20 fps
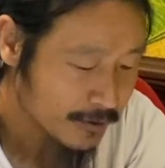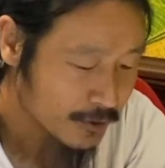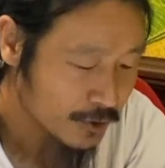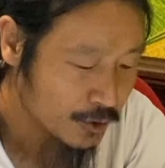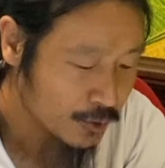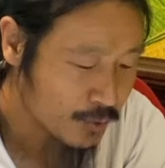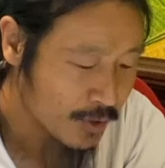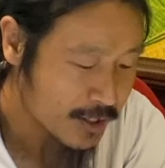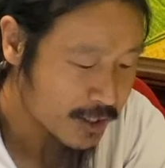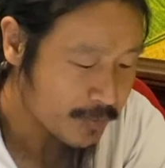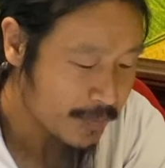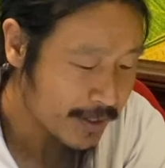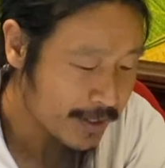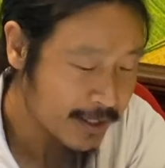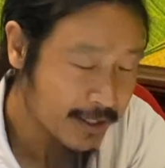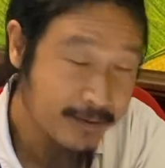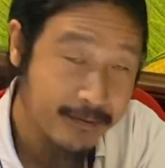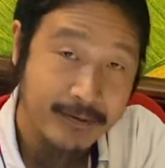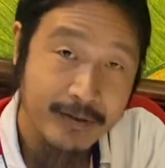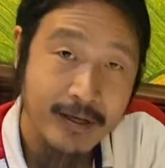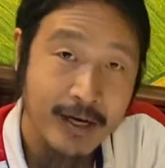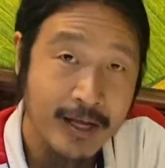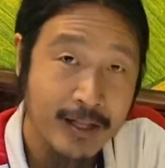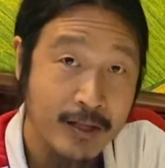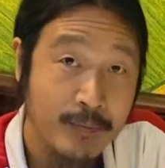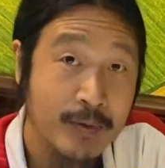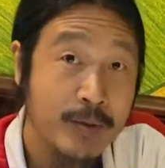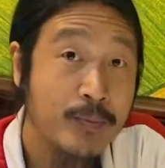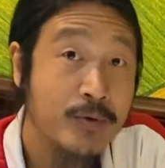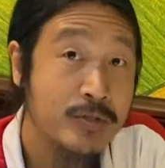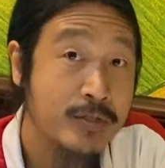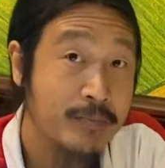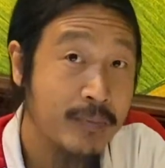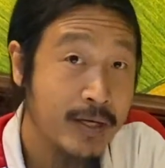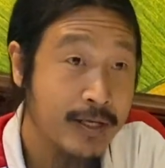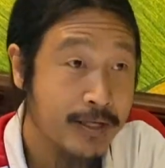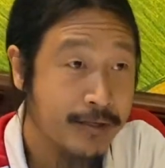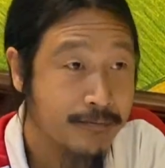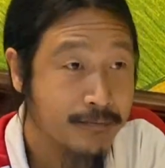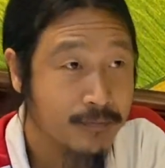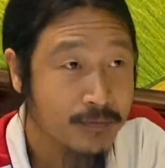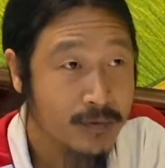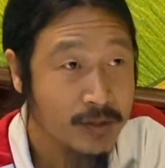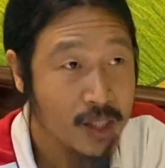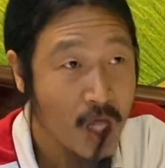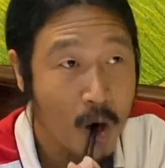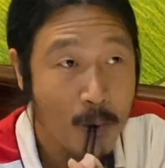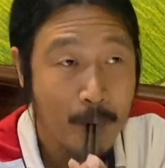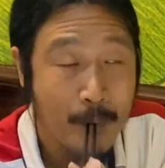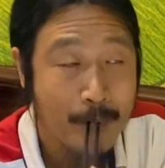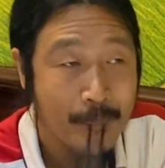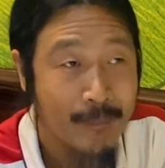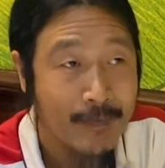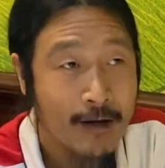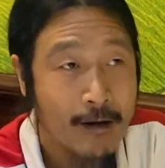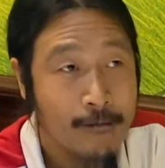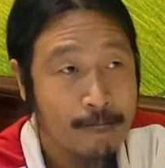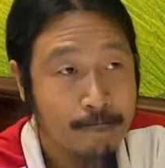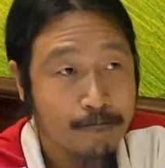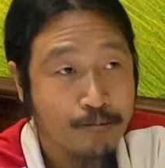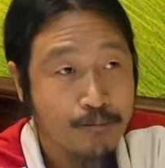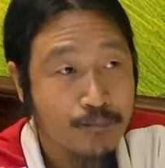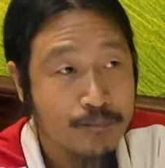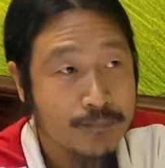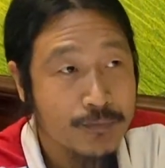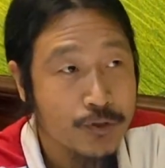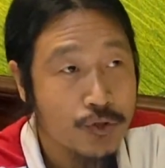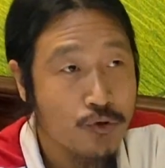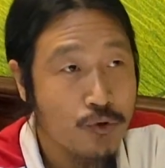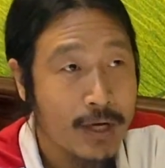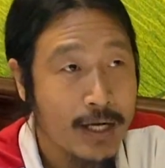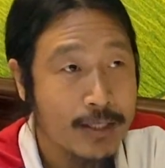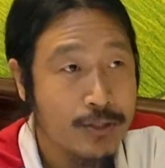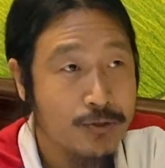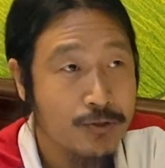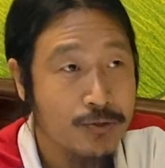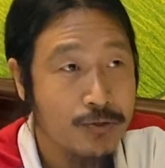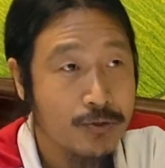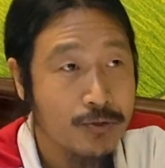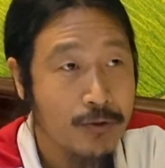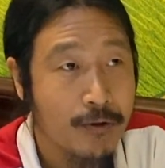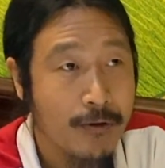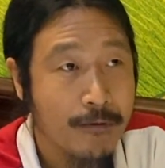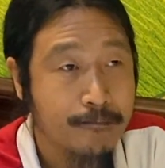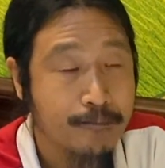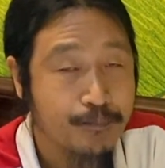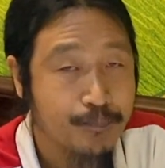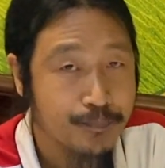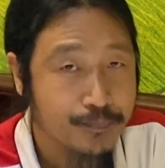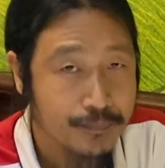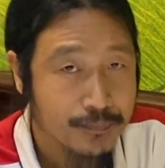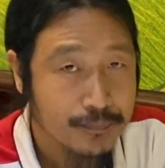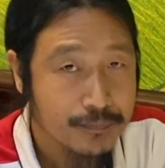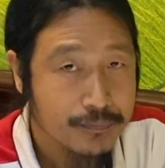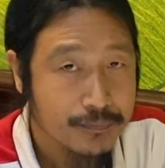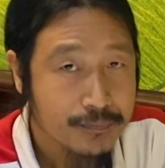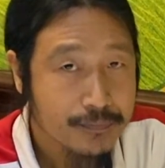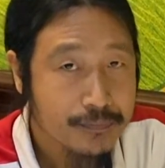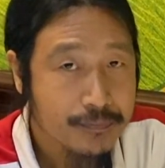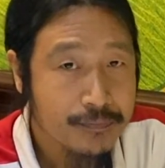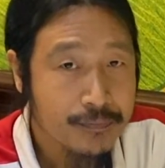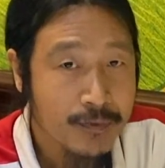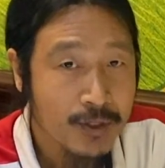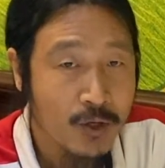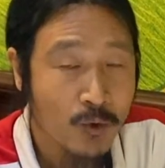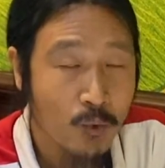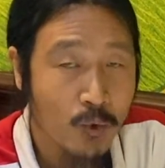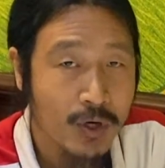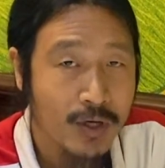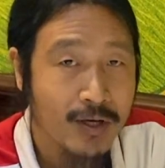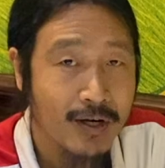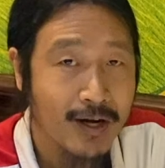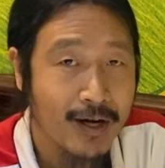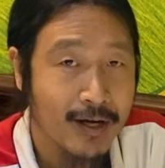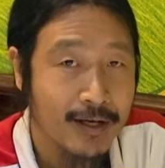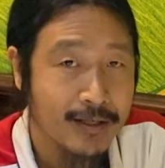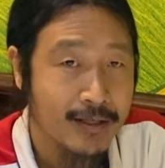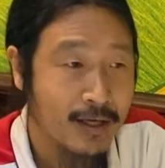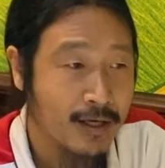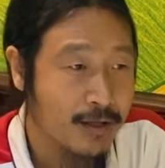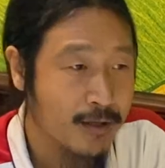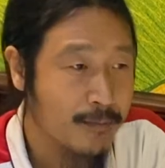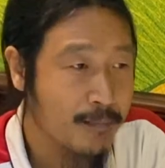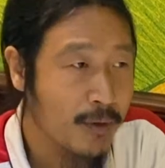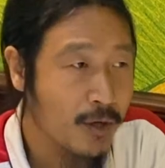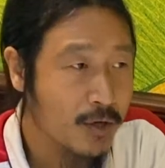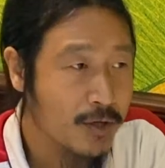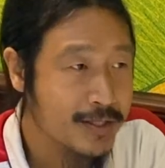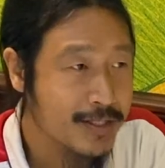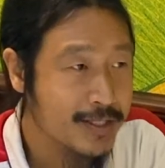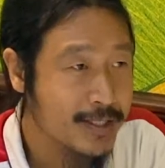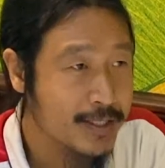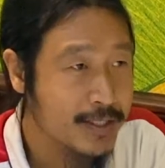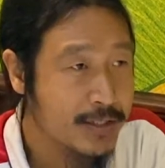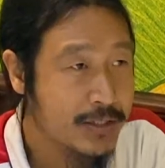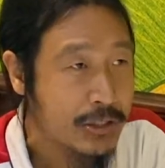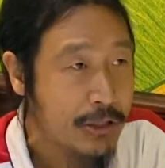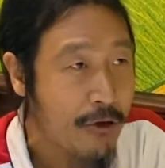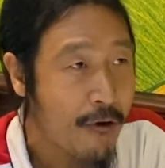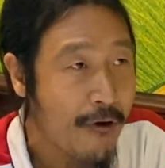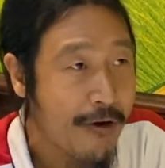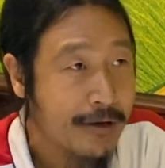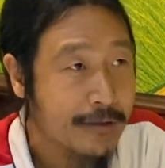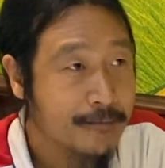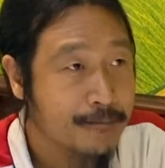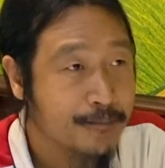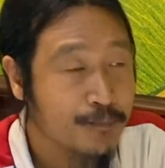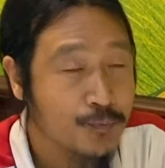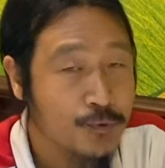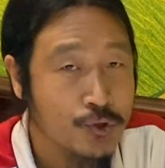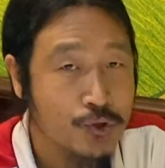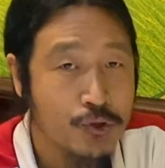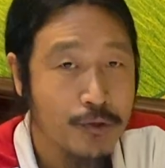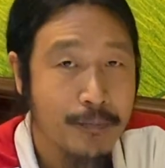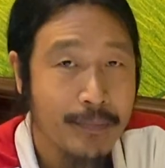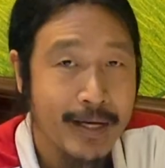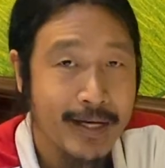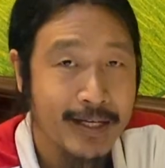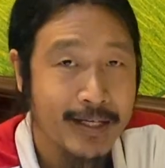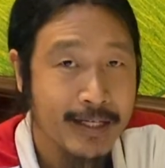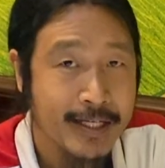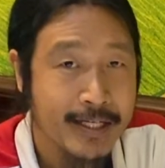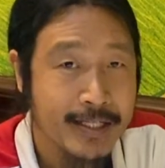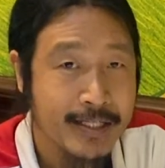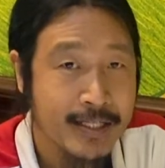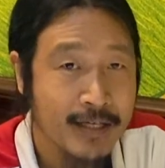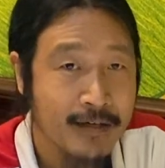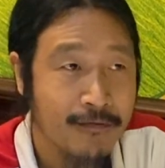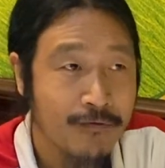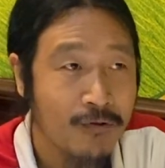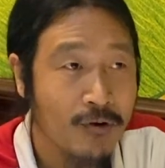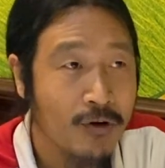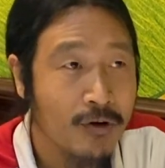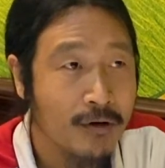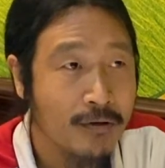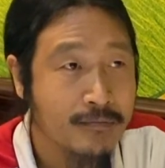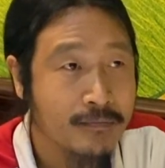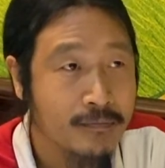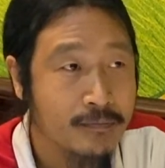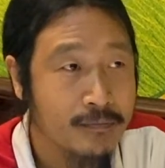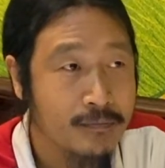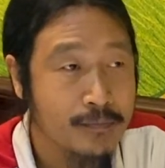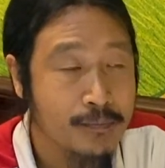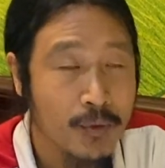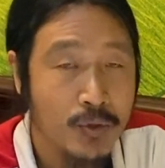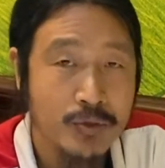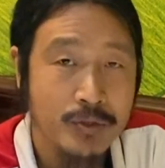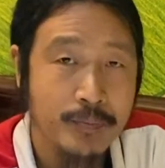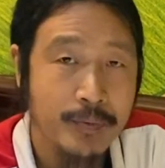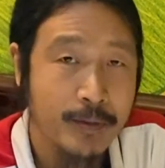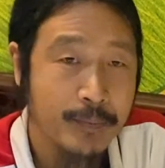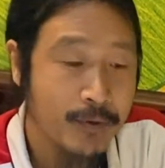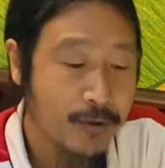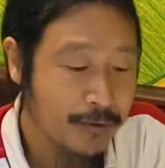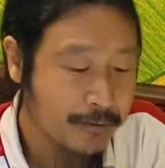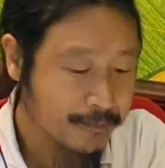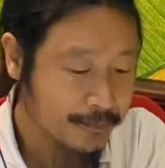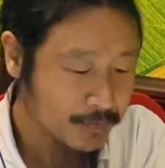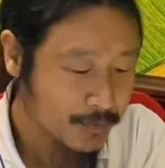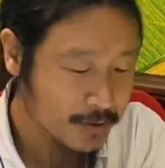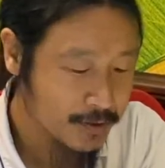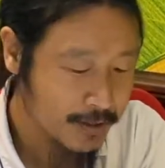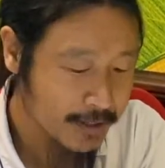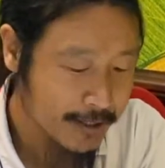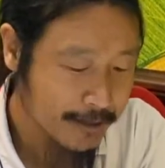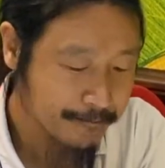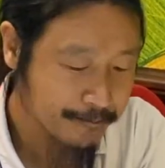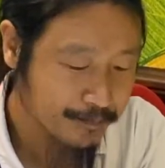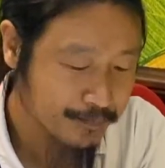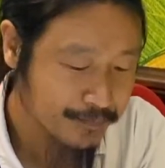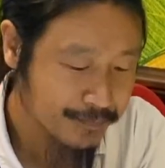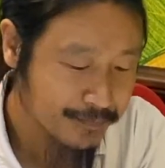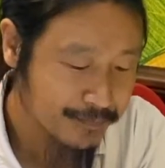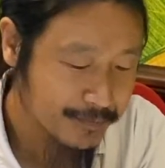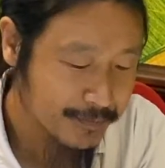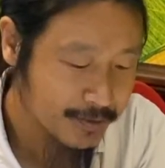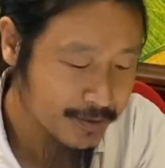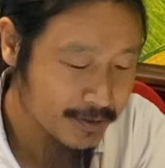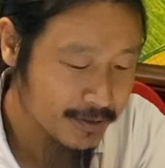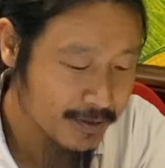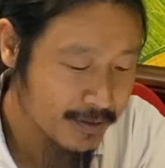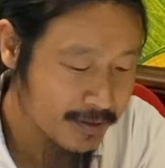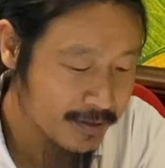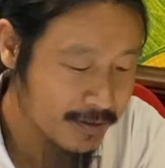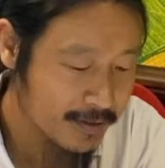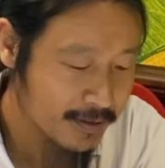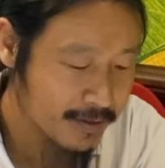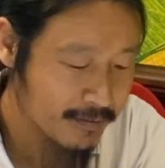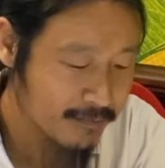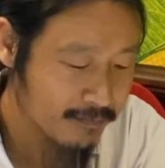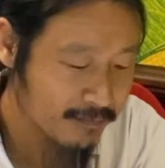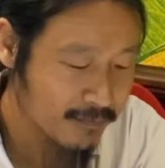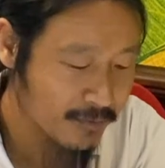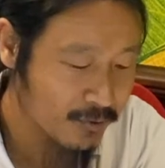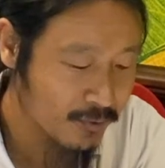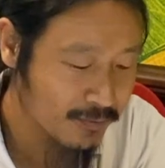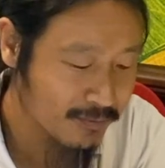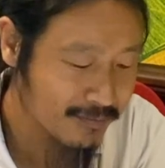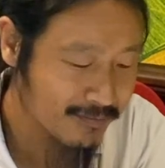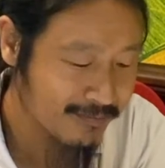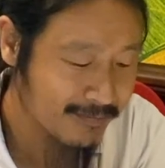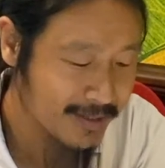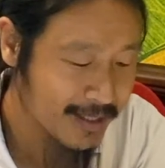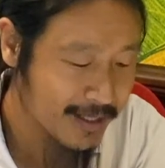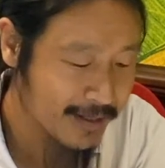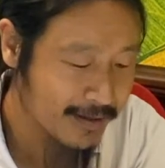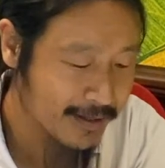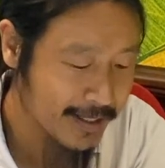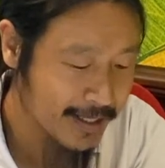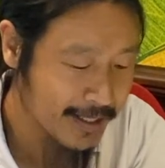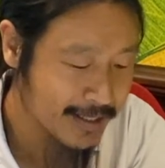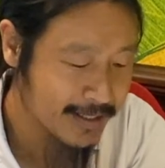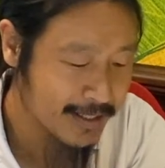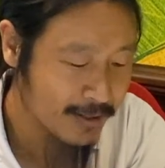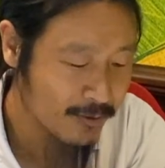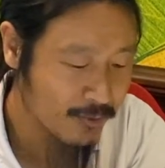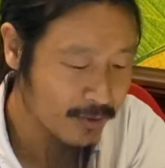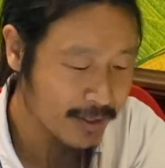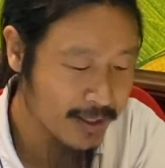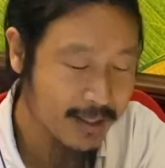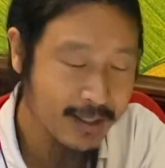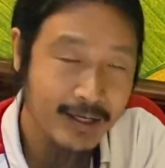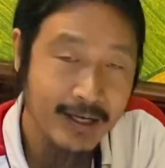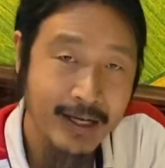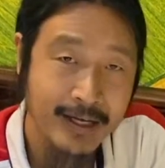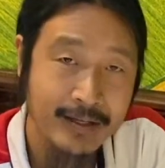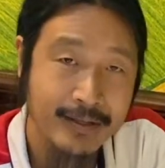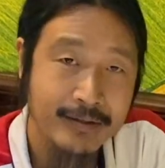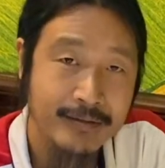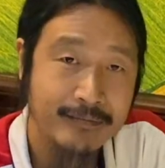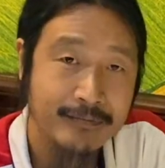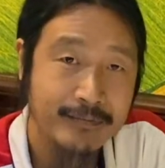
you are spending other people's money. Try to work hard on policies to make it easier for most people. Okay, just don't take the easy way, and